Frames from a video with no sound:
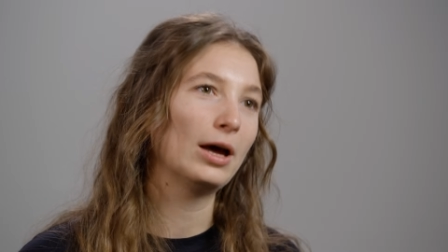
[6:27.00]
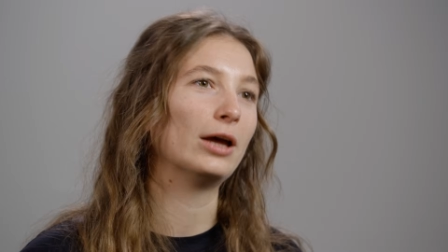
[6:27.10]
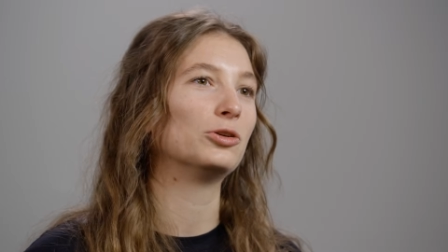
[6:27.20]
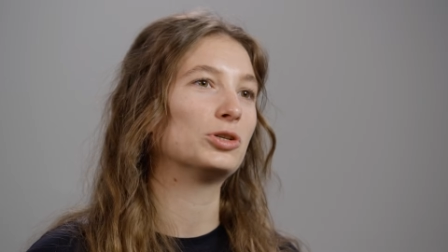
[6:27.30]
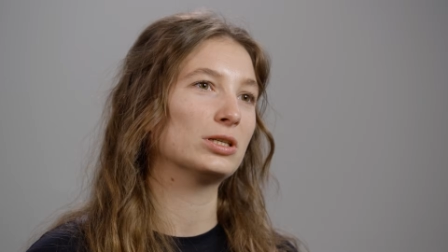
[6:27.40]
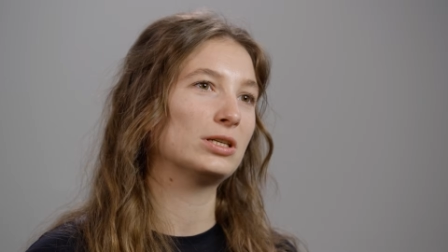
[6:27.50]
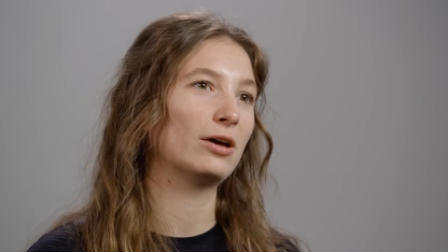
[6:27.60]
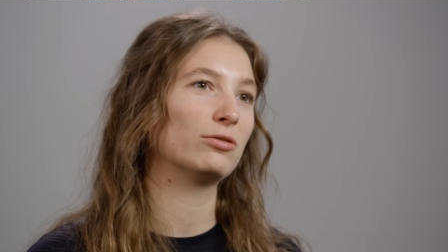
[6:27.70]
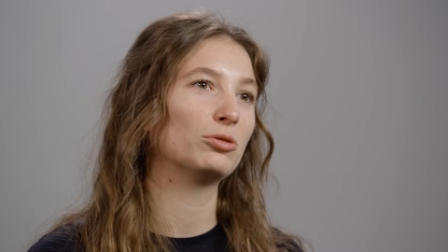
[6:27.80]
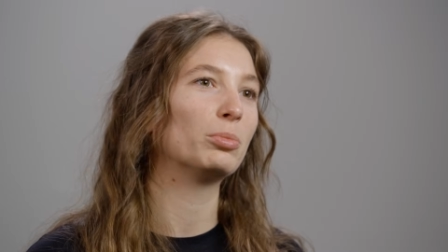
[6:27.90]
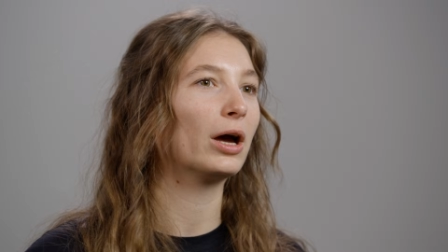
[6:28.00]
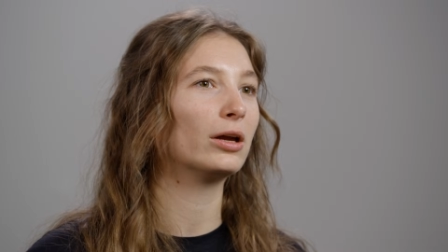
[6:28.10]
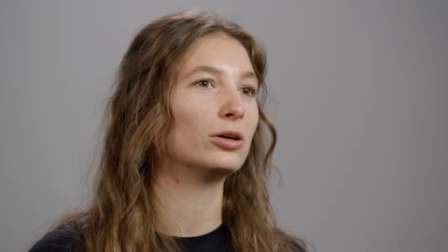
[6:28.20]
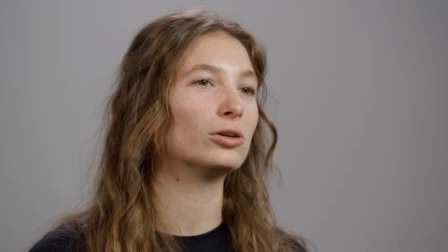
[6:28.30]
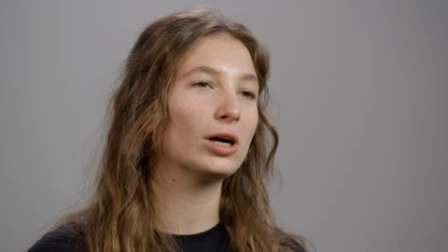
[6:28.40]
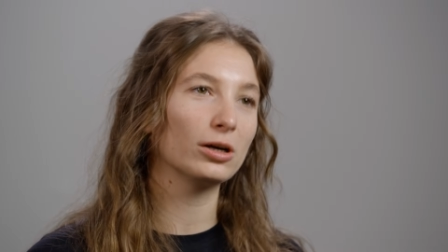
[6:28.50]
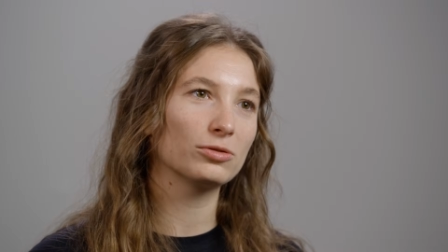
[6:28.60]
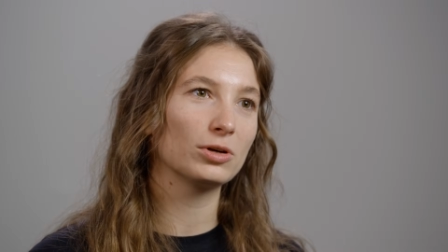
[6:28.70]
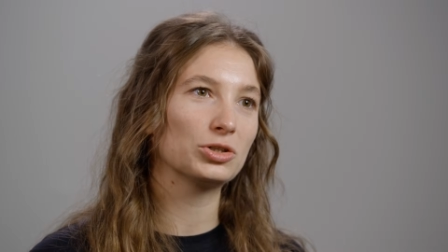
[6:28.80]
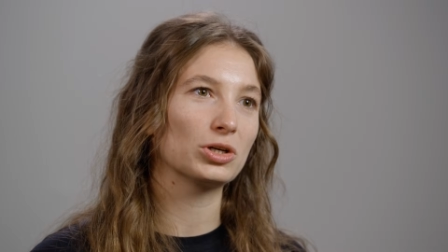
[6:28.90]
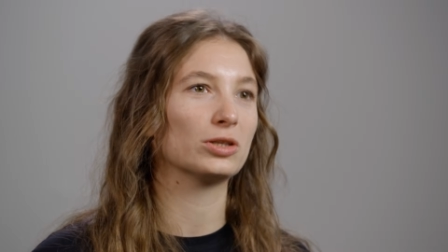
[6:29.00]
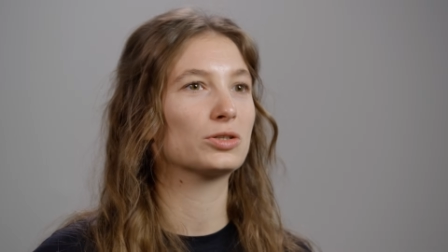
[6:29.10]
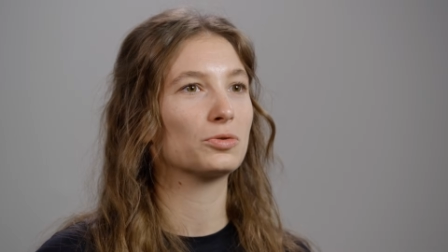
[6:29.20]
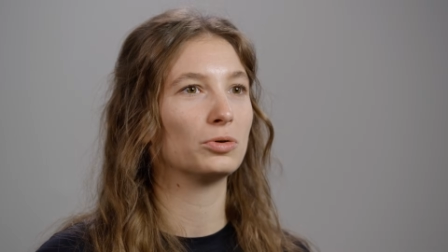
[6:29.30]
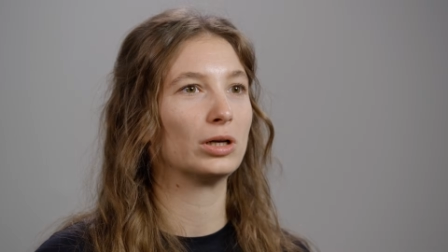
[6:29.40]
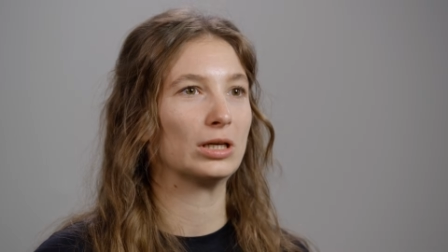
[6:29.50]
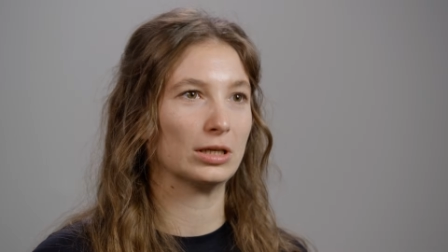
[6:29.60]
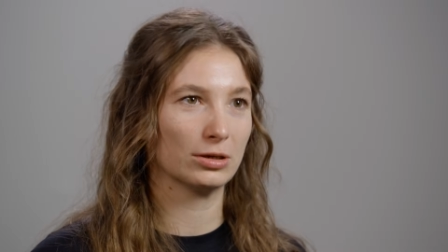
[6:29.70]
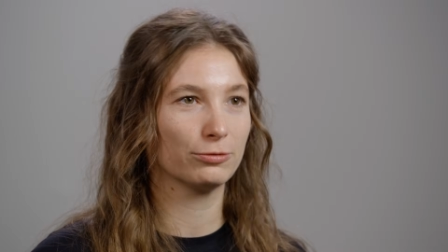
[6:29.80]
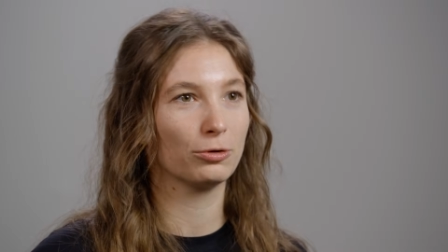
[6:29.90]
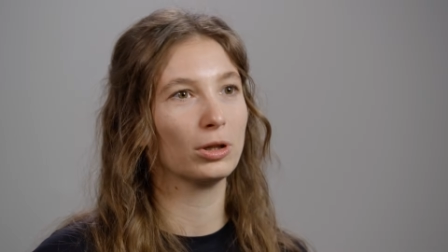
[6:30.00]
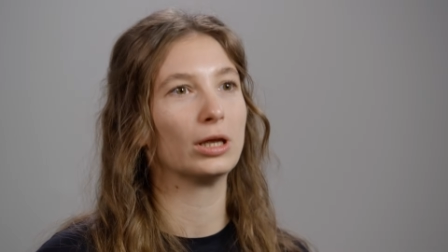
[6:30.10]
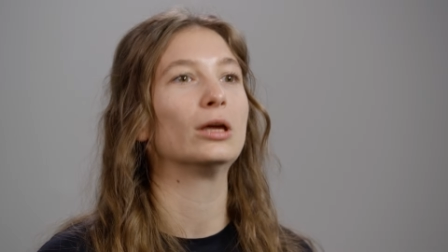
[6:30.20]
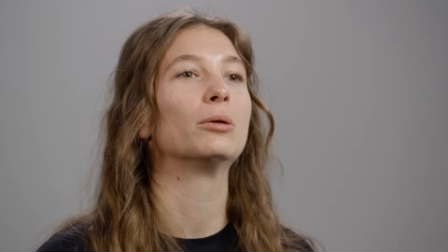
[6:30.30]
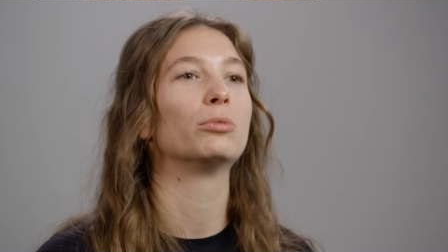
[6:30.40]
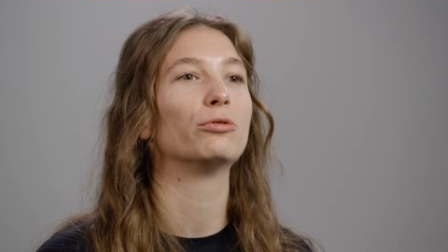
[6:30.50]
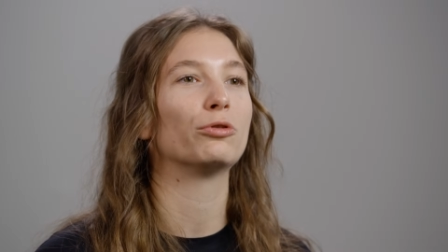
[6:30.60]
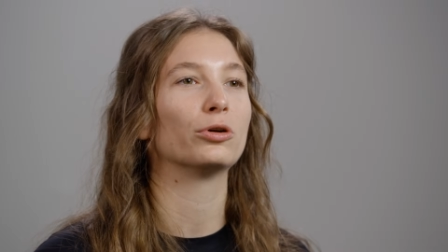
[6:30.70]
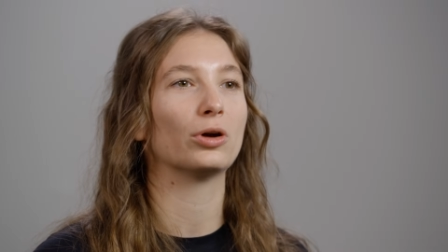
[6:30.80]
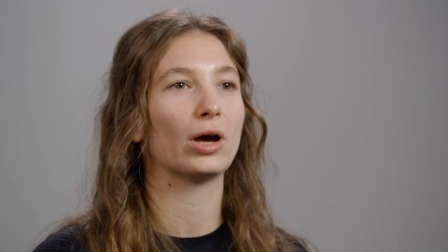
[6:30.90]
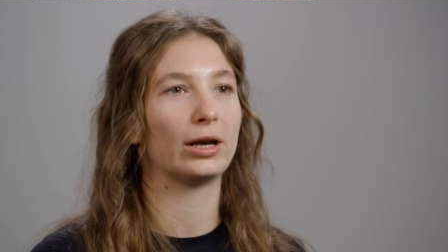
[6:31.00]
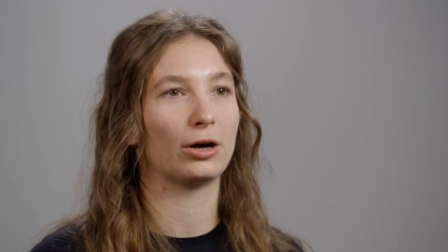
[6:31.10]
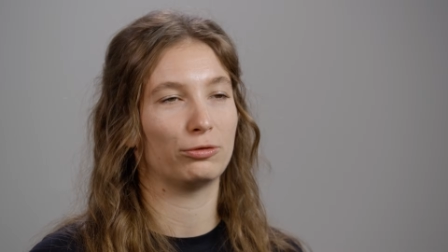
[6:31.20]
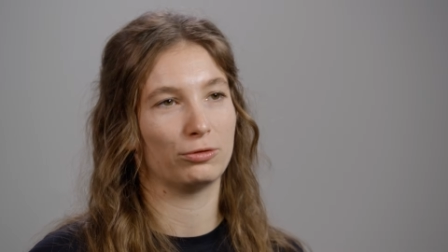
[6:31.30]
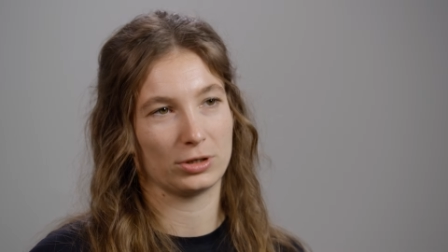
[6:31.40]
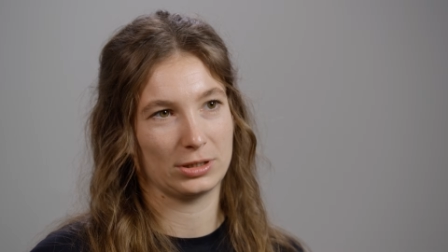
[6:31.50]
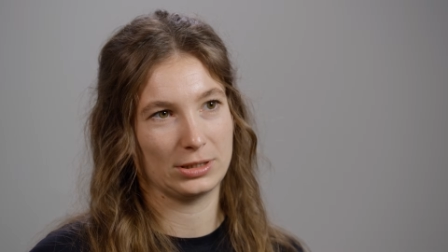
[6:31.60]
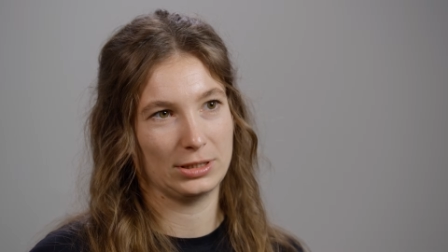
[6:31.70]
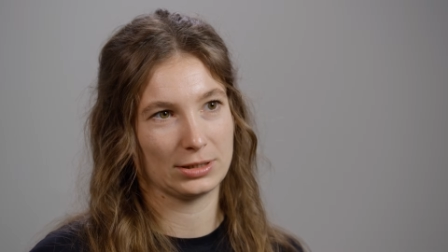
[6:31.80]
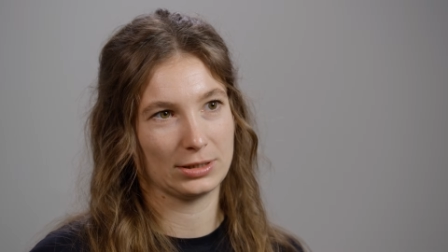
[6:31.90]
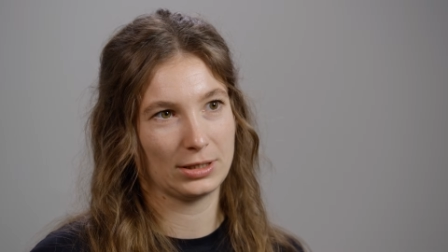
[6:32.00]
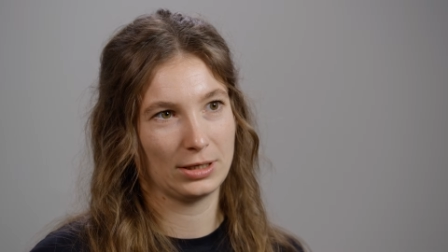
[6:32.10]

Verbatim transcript: and you just have to buy your cartridge and screw it in fully before you head out for the season.